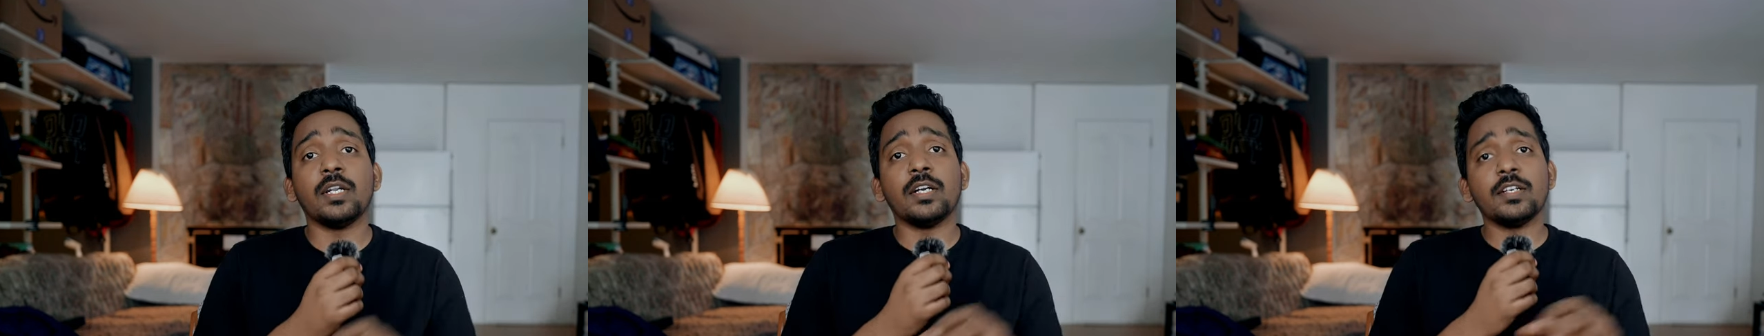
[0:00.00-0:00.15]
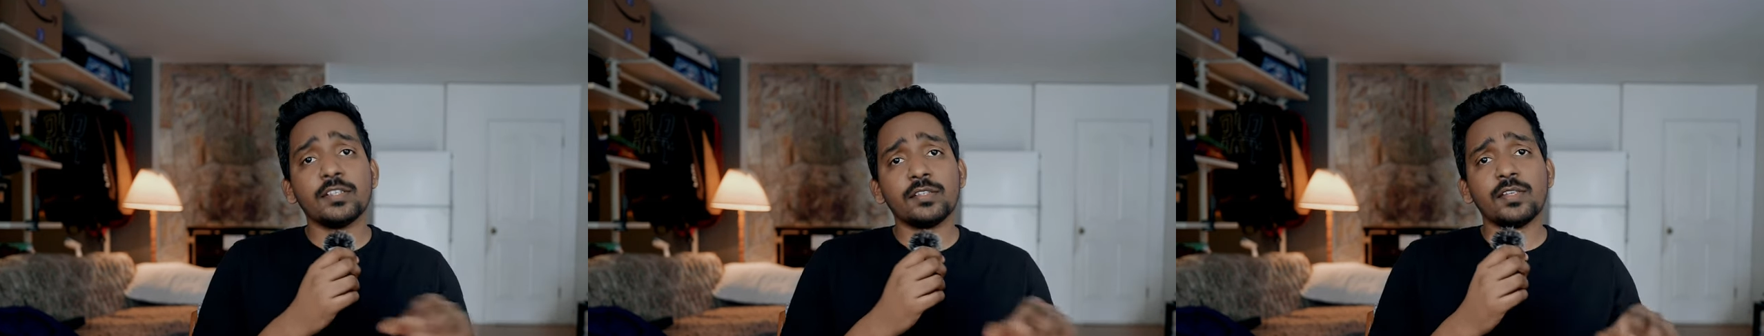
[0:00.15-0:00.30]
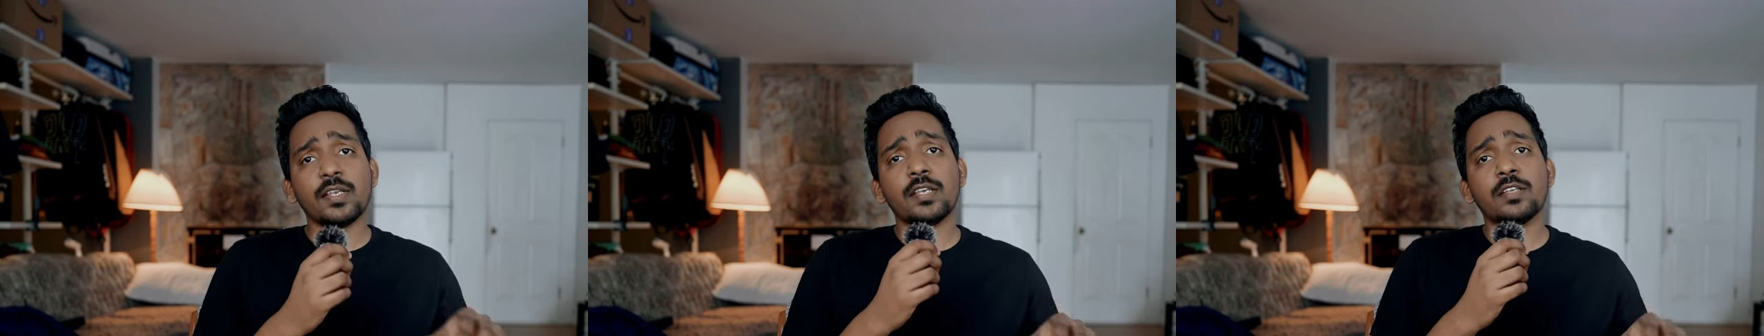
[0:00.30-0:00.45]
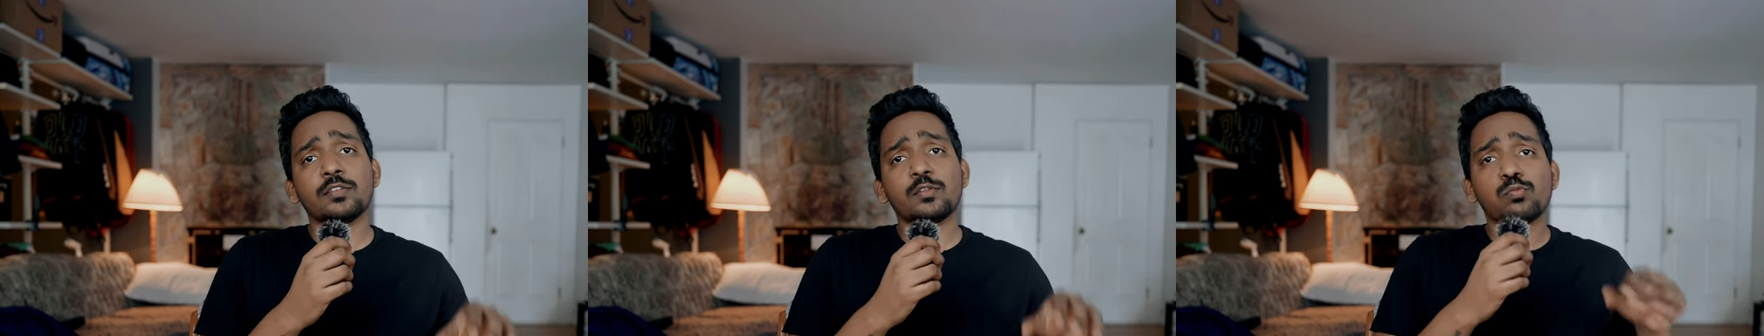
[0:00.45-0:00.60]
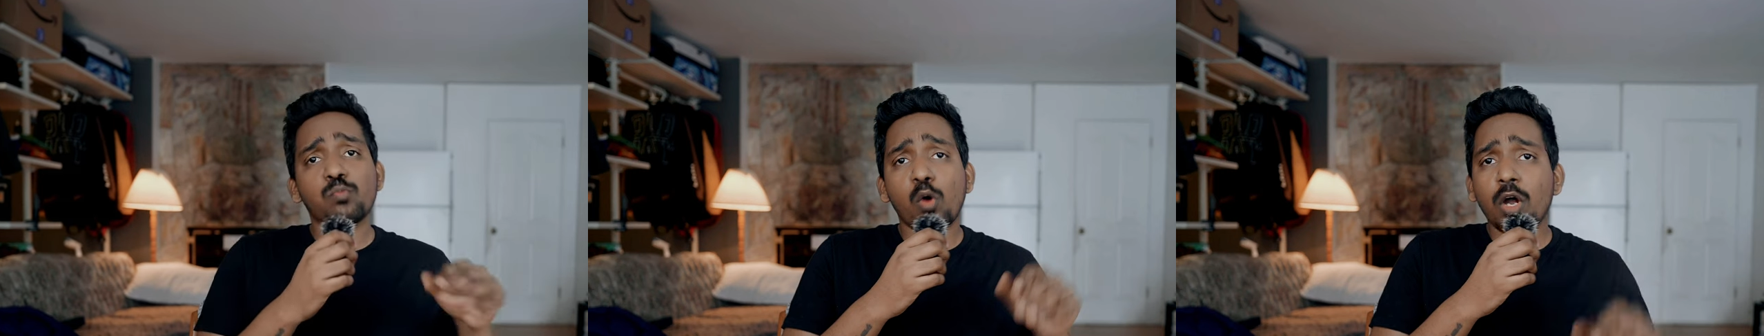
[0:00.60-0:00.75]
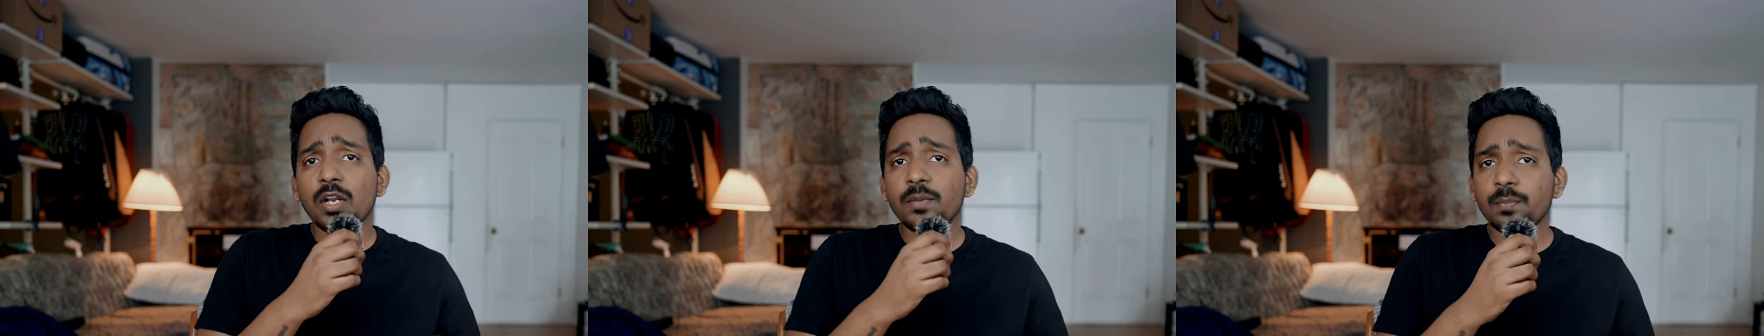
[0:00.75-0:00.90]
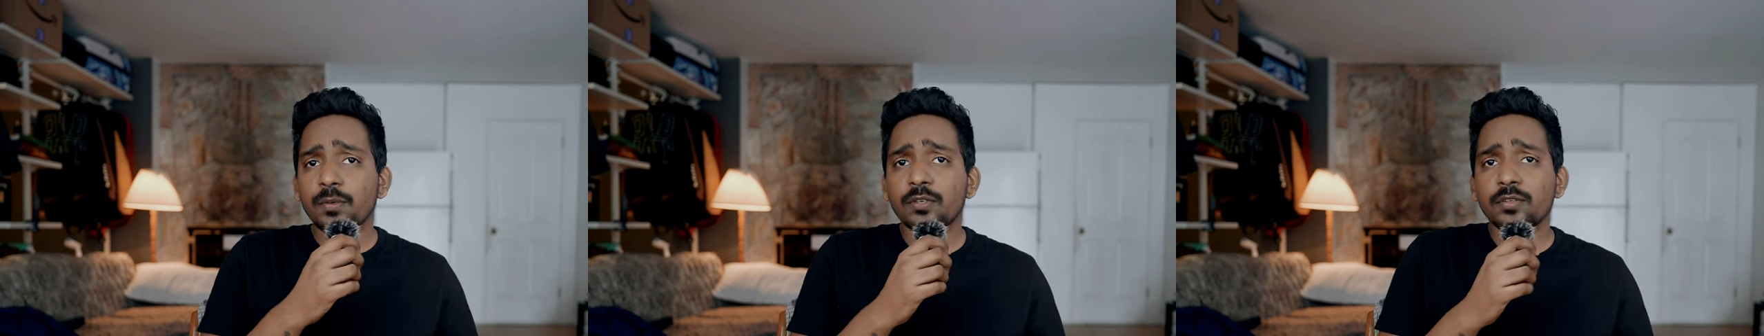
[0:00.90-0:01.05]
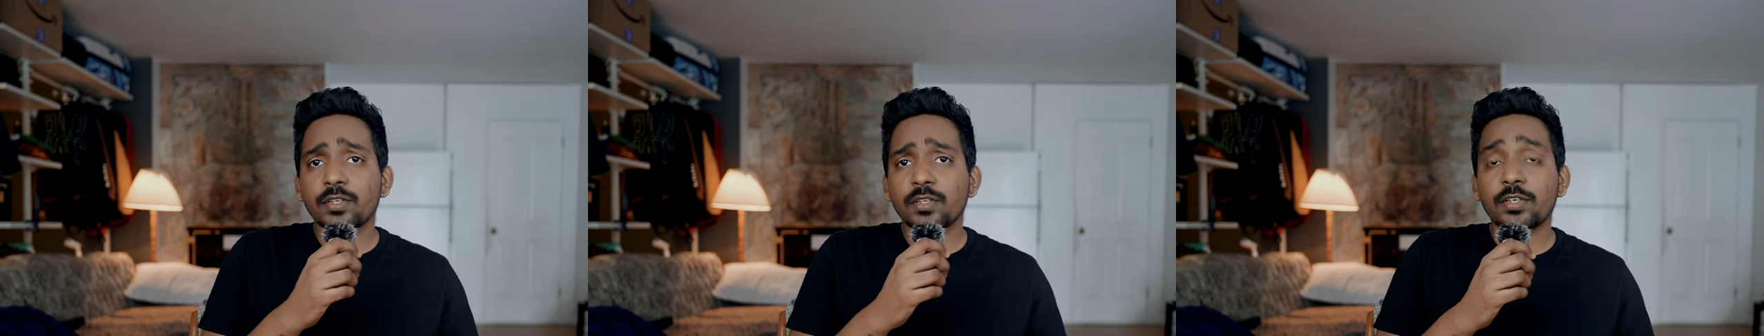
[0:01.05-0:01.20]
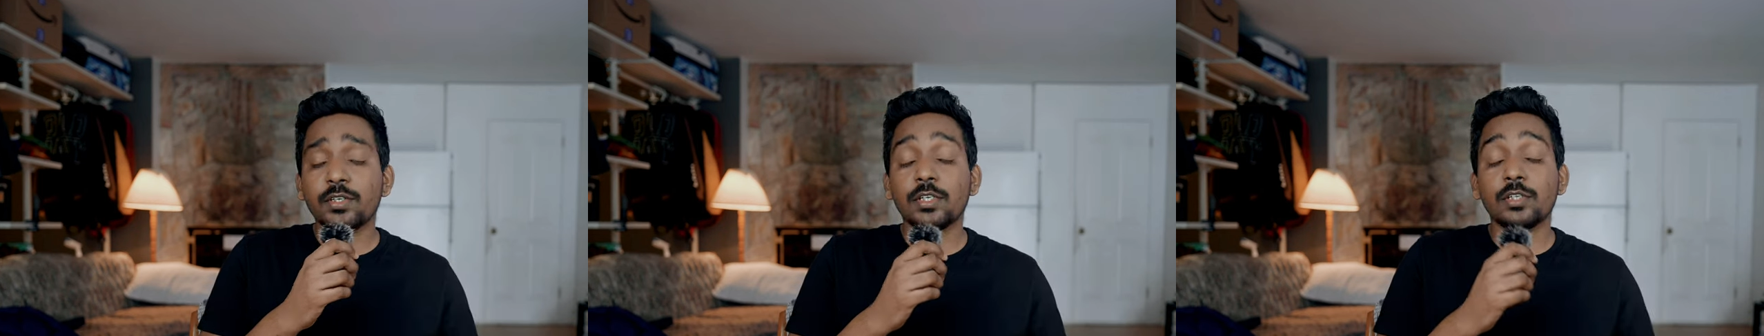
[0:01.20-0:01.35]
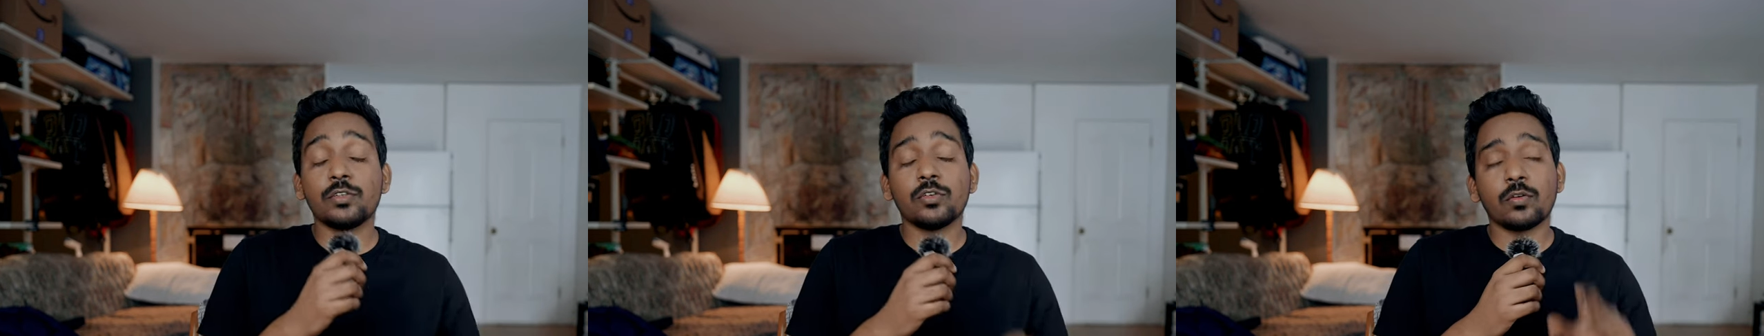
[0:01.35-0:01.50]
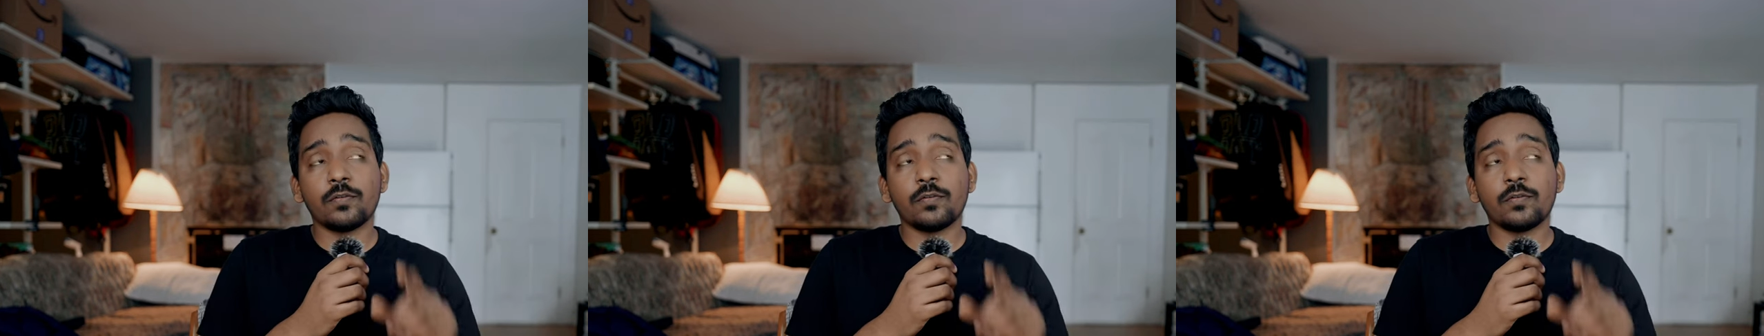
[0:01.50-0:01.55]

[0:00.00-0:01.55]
That is a small percentage